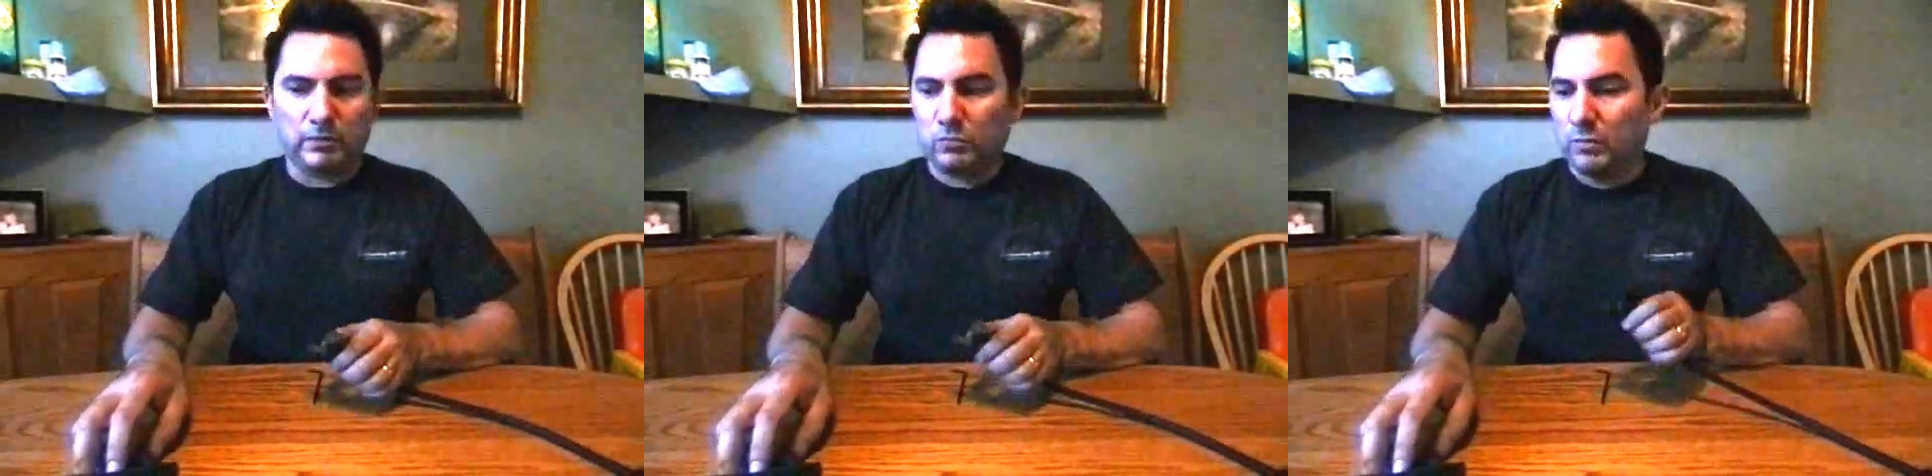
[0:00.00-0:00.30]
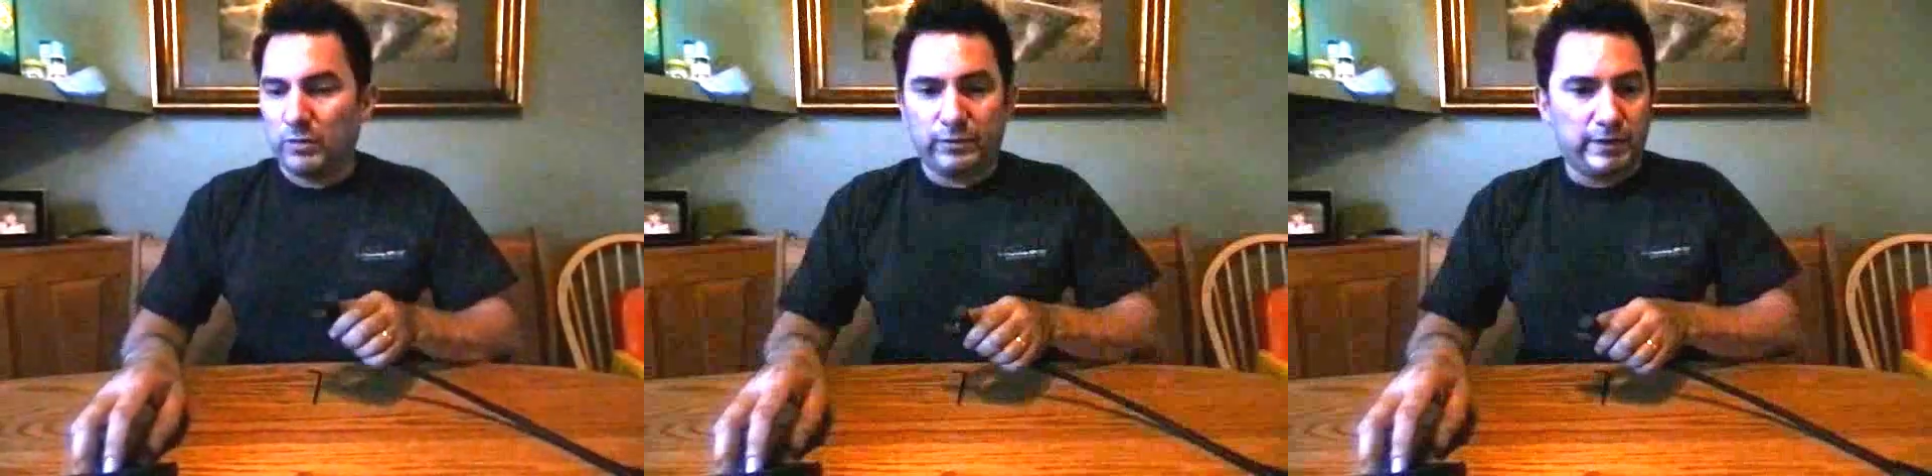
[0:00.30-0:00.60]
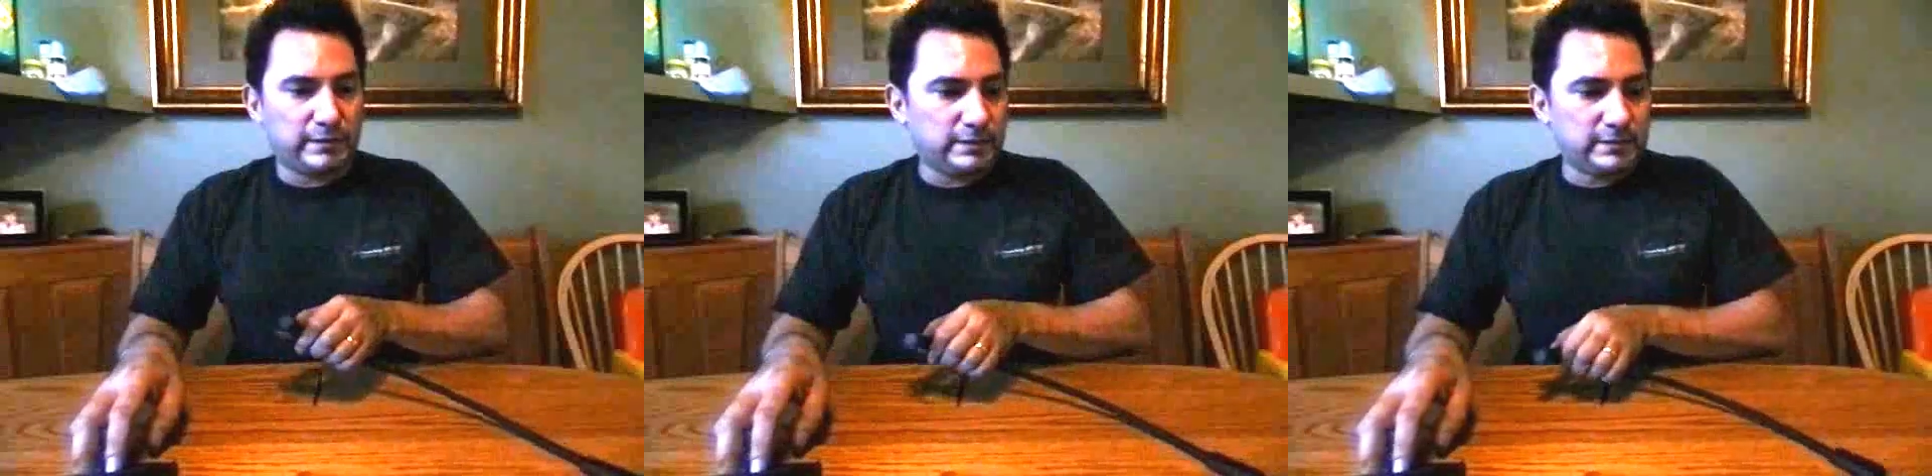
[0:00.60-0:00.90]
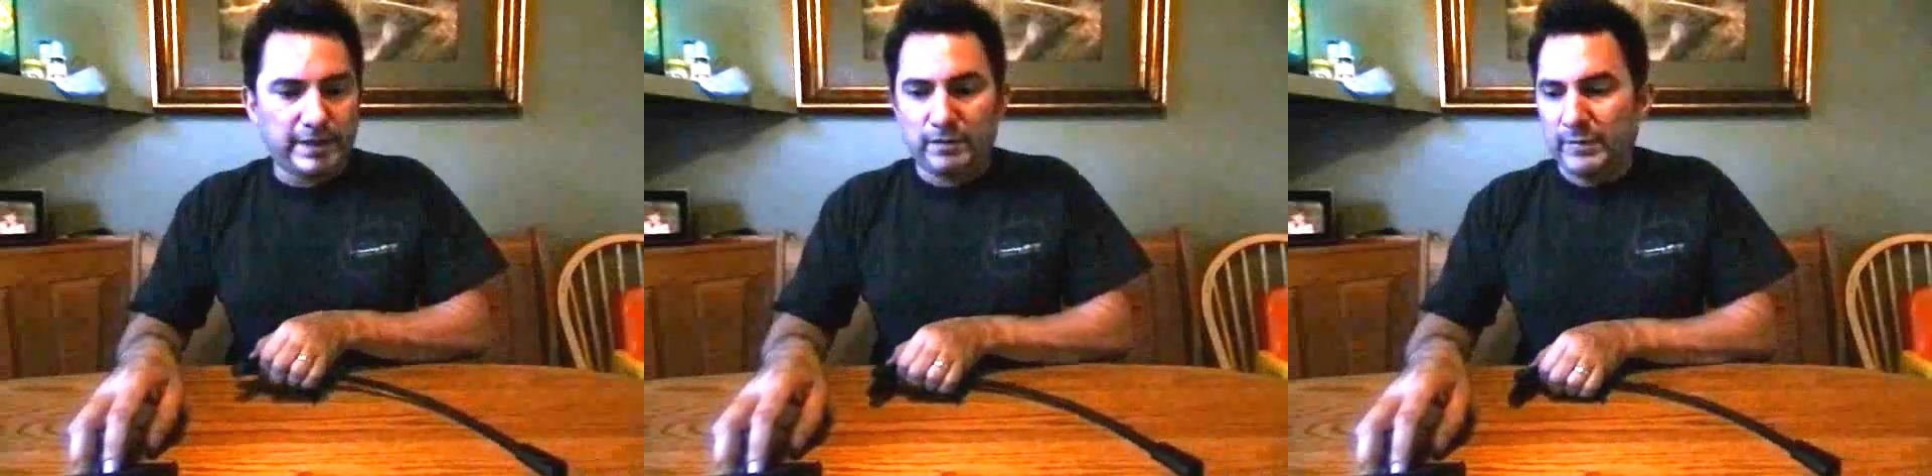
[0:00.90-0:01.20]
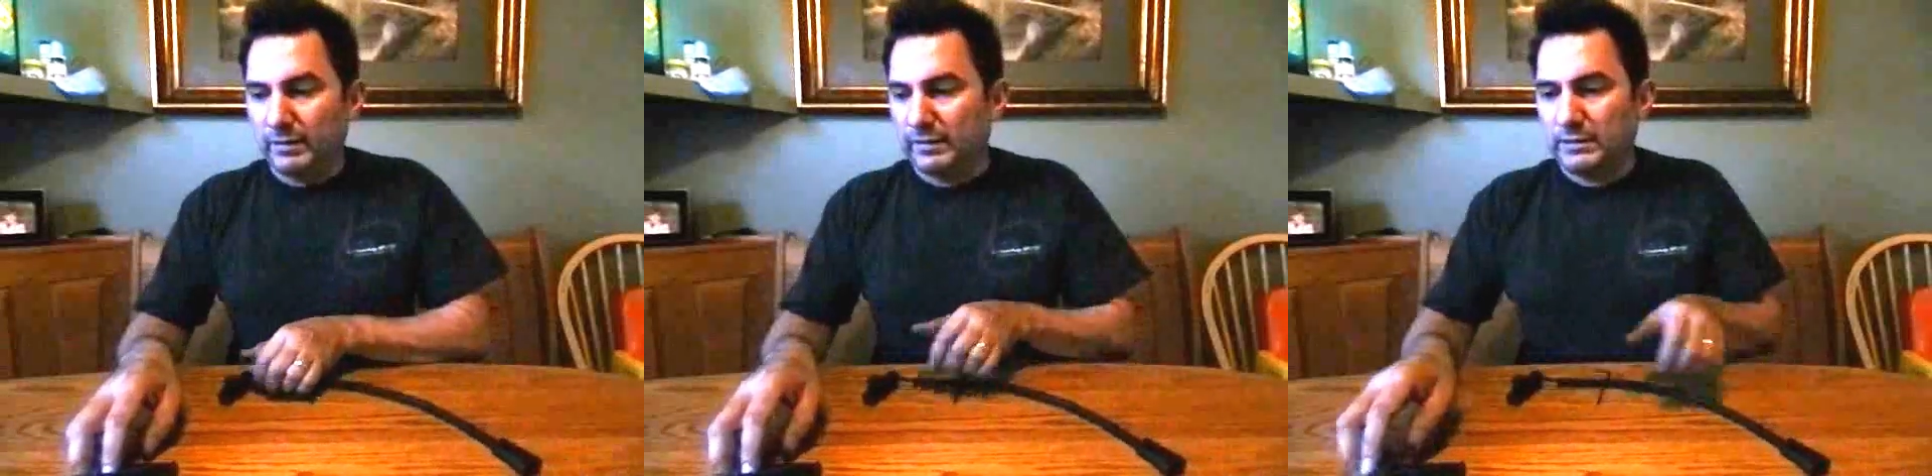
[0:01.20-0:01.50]
one more thing to say
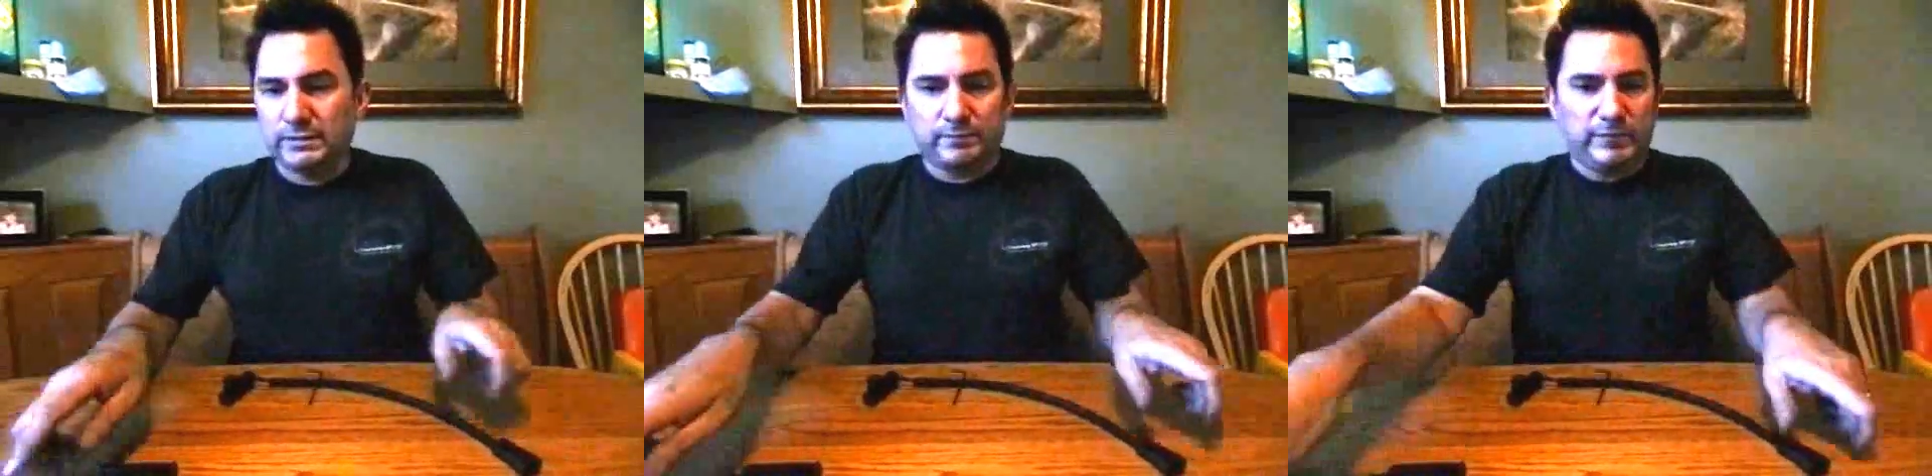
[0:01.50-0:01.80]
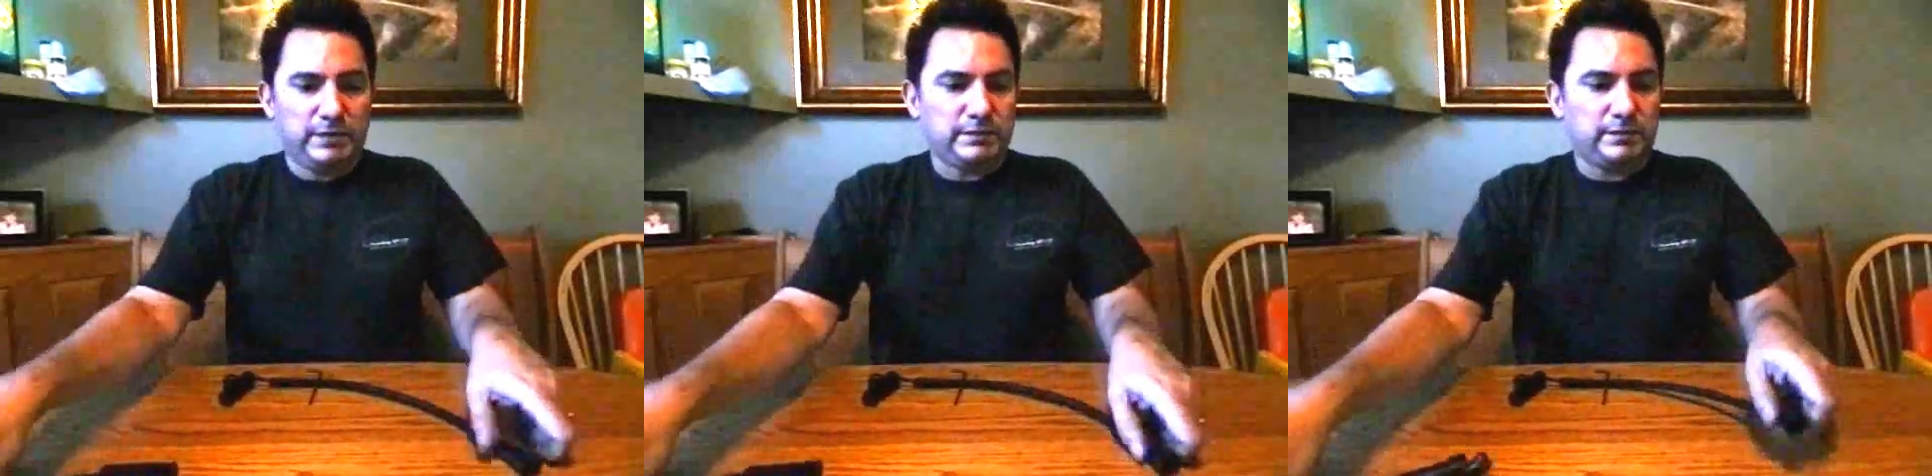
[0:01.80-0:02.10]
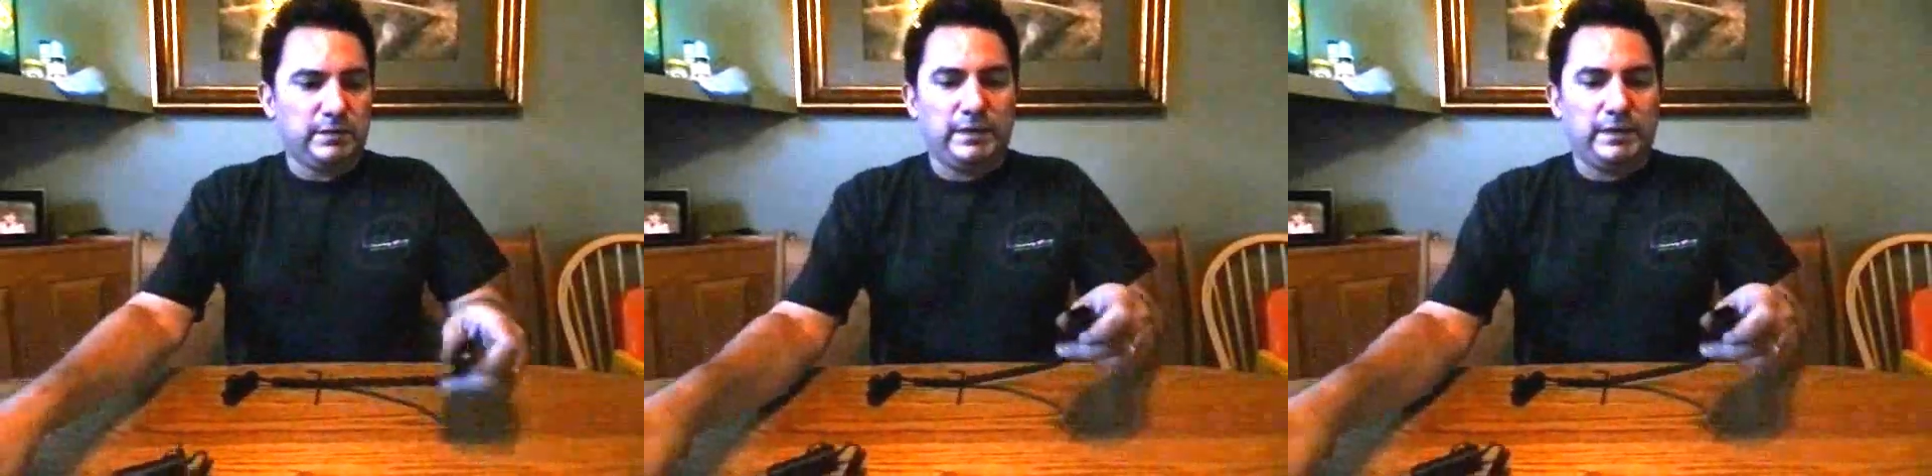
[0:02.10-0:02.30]
about this is,